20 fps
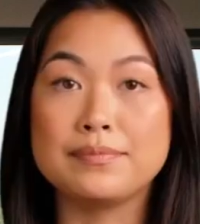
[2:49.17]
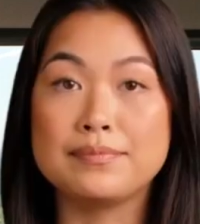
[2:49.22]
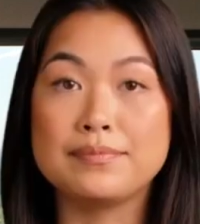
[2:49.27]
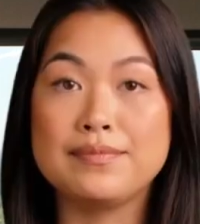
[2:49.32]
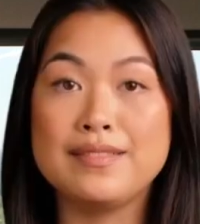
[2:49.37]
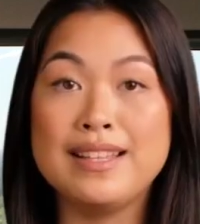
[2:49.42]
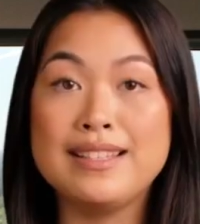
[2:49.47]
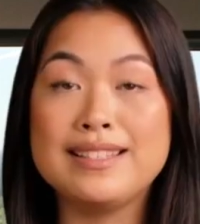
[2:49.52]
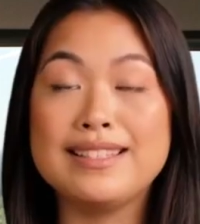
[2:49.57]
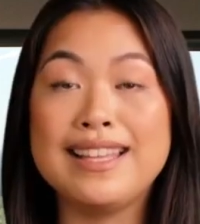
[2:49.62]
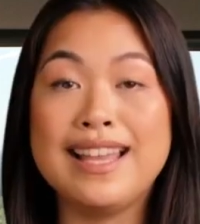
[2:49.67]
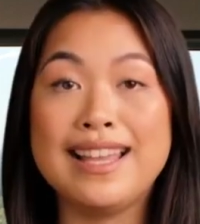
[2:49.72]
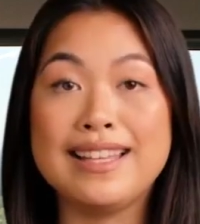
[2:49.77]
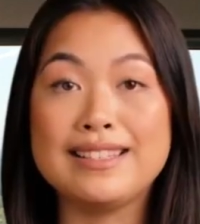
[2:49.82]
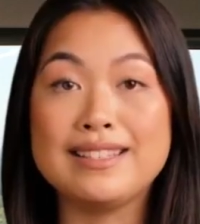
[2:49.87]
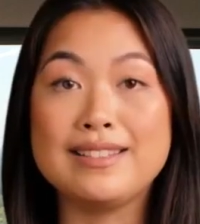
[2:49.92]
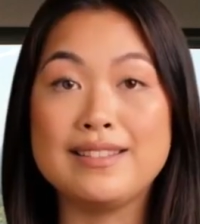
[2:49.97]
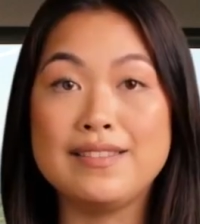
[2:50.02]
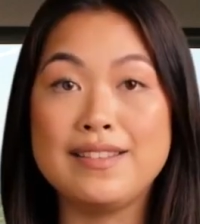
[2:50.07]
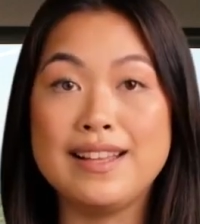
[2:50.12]
This
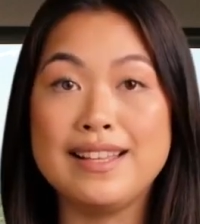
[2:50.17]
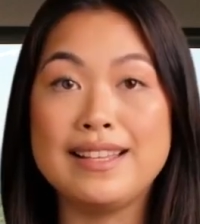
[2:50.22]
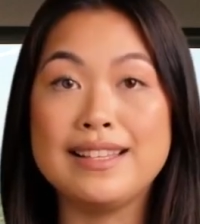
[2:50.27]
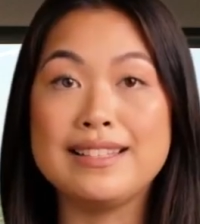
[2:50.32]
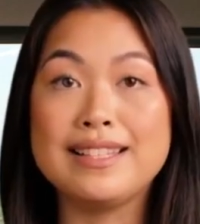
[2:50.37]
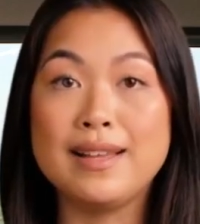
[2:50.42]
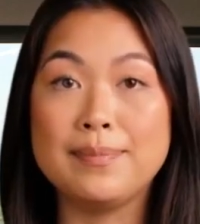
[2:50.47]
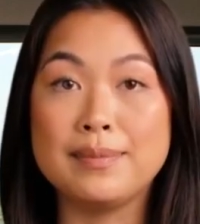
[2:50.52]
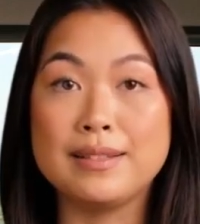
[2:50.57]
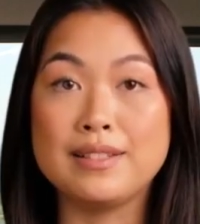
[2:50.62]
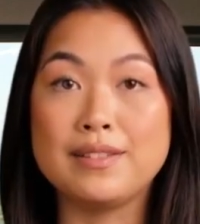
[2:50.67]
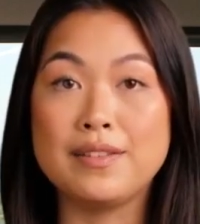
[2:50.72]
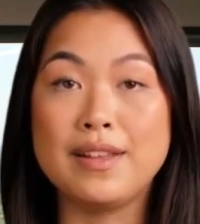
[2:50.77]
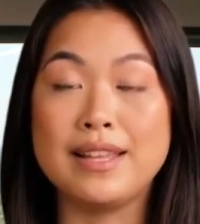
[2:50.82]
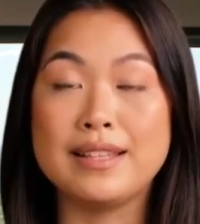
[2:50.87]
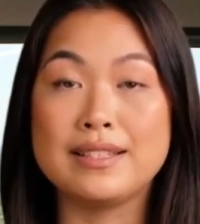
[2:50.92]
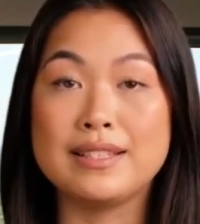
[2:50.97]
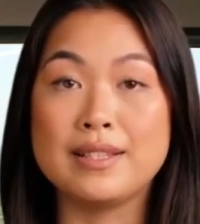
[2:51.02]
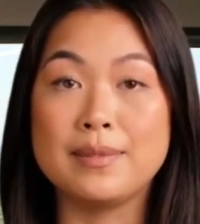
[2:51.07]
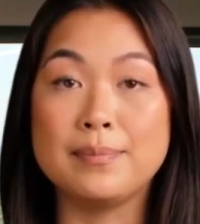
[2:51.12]
case clearly
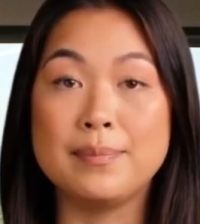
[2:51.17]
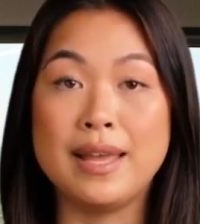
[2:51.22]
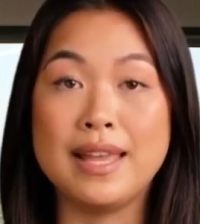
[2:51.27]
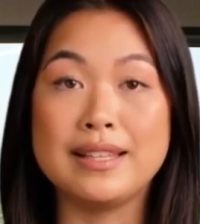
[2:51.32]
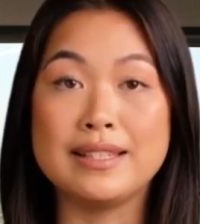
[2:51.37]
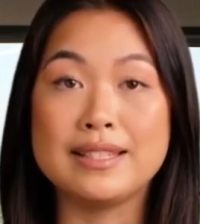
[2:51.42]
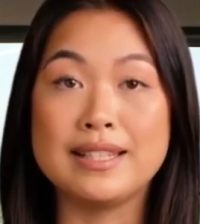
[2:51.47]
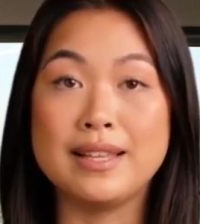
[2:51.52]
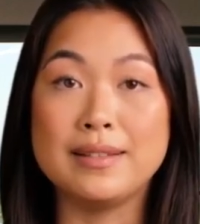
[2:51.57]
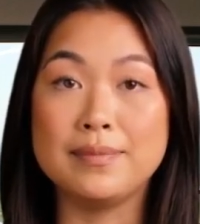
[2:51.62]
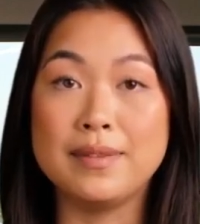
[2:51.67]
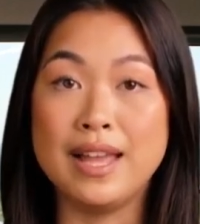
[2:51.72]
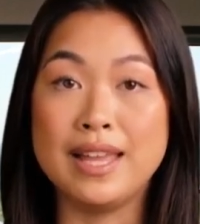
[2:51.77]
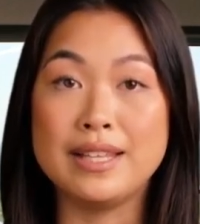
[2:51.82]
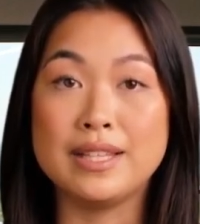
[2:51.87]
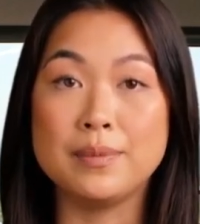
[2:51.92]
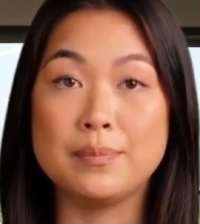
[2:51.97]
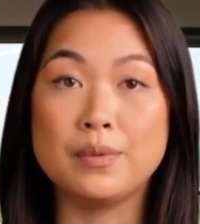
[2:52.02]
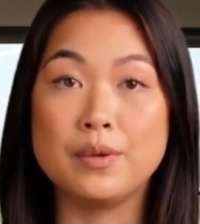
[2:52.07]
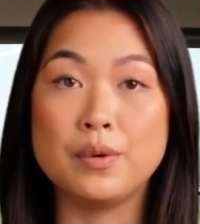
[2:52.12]
demonstrates to banks and
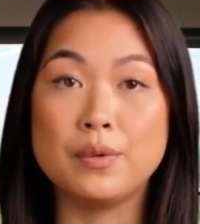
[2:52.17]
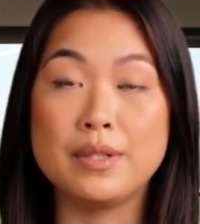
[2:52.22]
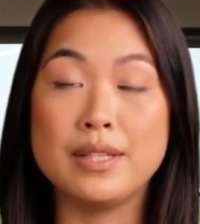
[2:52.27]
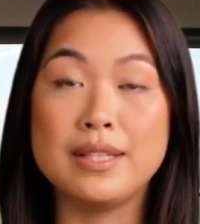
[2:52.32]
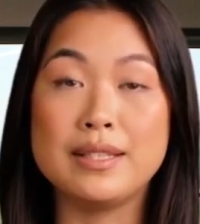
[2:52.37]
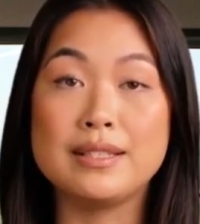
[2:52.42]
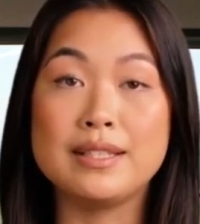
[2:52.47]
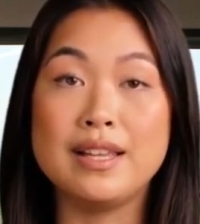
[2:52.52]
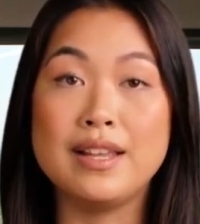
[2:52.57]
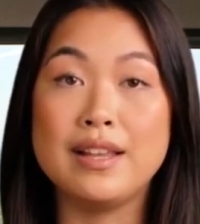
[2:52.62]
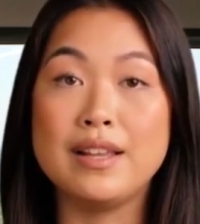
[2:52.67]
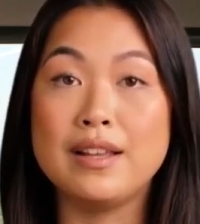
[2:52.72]
bank employees